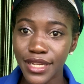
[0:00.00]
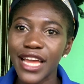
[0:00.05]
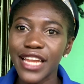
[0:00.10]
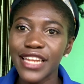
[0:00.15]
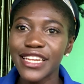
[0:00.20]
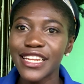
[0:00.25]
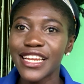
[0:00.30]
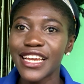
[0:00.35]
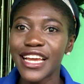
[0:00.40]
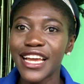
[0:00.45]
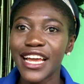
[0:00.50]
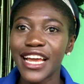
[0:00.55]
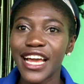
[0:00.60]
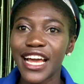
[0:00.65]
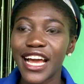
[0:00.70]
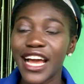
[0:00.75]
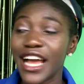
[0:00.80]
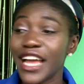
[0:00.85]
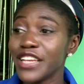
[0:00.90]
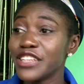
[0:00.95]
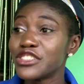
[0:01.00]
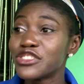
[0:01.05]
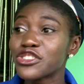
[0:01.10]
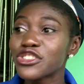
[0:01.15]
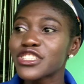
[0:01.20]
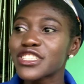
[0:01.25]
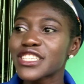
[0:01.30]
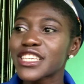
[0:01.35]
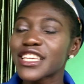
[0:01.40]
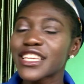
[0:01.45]
And it
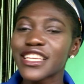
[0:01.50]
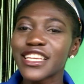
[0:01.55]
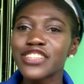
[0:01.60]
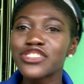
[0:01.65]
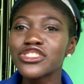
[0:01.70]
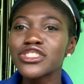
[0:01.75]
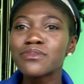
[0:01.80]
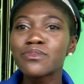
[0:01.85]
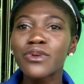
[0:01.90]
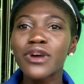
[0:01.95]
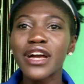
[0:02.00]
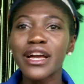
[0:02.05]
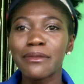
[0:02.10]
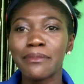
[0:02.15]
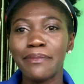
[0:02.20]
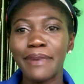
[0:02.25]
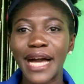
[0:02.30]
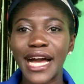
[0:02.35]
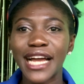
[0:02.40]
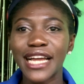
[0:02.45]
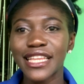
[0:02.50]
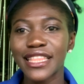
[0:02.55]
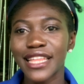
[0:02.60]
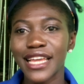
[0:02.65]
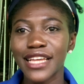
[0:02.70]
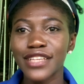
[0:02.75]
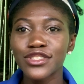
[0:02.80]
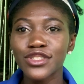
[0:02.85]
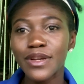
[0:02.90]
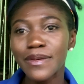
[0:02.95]
just brought back
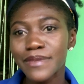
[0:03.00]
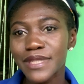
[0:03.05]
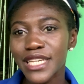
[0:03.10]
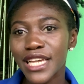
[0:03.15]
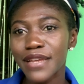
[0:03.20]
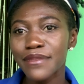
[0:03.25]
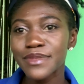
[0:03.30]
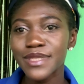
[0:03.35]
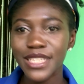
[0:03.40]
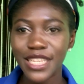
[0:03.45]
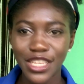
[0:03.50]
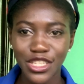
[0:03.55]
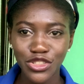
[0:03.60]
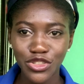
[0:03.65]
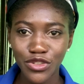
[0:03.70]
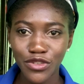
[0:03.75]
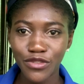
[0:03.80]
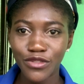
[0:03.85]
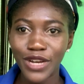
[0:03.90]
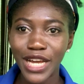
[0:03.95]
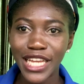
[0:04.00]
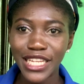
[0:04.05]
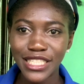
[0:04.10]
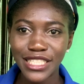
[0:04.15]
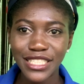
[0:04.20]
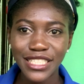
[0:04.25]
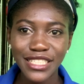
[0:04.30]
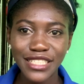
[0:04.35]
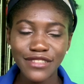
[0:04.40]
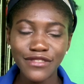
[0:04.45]
that sometimes, yes, you're
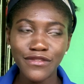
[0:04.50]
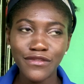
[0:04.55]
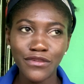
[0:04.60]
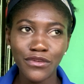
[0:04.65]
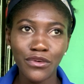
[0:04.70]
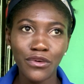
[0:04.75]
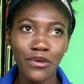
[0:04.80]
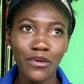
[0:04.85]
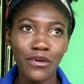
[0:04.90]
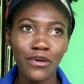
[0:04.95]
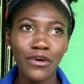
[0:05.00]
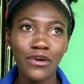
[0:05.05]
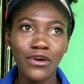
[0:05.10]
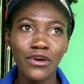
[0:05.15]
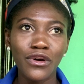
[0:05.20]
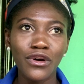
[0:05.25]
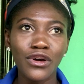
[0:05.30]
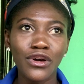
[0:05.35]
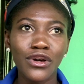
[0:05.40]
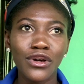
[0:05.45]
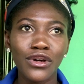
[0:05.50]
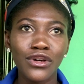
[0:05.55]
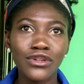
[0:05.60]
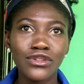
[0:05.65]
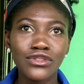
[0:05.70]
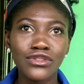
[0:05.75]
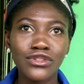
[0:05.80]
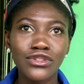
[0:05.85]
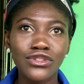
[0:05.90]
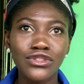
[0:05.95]
fighting for
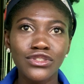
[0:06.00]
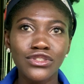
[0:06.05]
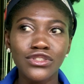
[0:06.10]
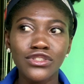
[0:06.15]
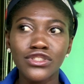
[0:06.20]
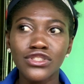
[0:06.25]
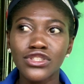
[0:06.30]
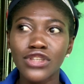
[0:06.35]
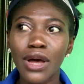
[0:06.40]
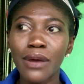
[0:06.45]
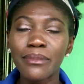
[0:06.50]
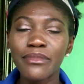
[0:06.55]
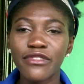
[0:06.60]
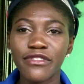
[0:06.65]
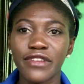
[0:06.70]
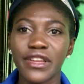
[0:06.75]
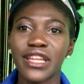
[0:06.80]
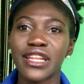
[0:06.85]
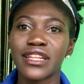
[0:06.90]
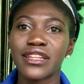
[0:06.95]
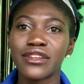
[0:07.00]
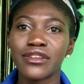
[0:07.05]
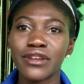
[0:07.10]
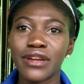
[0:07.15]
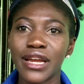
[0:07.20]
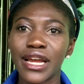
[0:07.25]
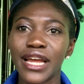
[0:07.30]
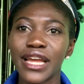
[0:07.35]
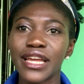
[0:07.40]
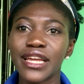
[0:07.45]
something,
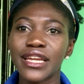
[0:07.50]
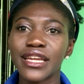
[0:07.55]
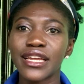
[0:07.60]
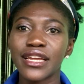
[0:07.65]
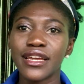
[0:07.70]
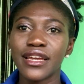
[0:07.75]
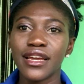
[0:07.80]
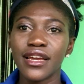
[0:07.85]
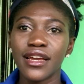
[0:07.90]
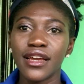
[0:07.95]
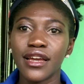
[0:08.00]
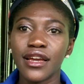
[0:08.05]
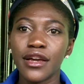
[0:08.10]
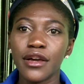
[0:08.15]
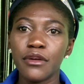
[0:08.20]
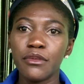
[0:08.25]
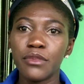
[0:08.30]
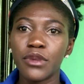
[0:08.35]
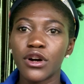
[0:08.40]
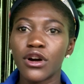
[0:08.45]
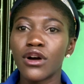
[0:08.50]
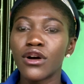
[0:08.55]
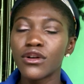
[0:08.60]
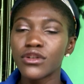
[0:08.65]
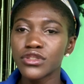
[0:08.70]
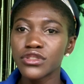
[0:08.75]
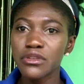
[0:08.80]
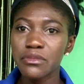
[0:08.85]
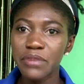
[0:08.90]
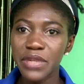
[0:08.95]
right? But
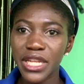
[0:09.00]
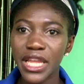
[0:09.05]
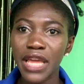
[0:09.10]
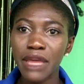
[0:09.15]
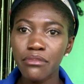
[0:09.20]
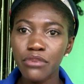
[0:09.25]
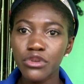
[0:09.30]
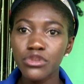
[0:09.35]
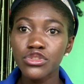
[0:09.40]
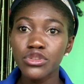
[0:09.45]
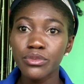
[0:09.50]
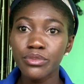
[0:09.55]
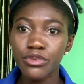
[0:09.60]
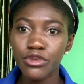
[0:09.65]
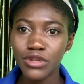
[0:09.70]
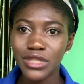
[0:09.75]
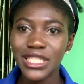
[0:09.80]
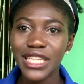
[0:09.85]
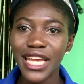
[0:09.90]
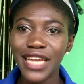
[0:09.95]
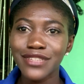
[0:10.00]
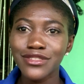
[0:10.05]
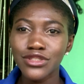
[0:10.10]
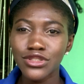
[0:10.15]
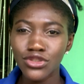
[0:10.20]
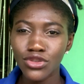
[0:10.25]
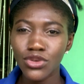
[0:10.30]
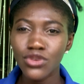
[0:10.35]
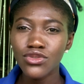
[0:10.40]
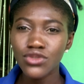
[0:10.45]
also being able to protect
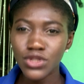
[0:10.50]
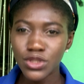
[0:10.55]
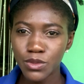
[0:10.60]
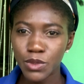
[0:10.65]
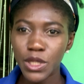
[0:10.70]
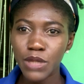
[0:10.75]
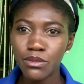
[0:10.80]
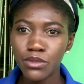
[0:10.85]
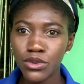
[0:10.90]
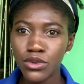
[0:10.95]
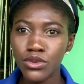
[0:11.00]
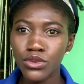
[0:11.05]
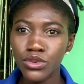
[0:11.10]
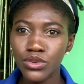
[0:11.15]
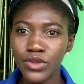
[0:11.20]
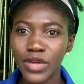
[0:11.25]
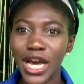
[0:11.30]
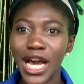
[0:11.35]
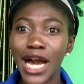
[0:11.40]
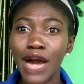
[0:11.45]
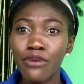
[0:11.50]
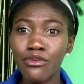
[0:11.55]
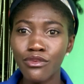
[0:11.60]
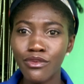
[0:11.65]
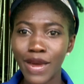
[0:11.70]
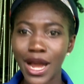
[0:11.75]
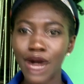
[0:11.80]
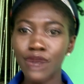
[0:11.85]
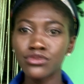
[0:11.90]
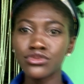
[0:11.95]
those people that are
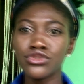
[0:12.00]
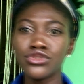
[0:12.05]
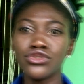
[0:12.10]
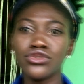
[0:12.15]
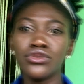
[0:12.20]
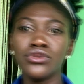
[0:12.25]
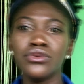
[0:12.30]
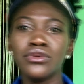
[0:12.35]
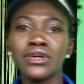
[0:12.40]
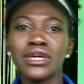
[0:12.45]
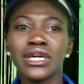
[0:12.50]
around you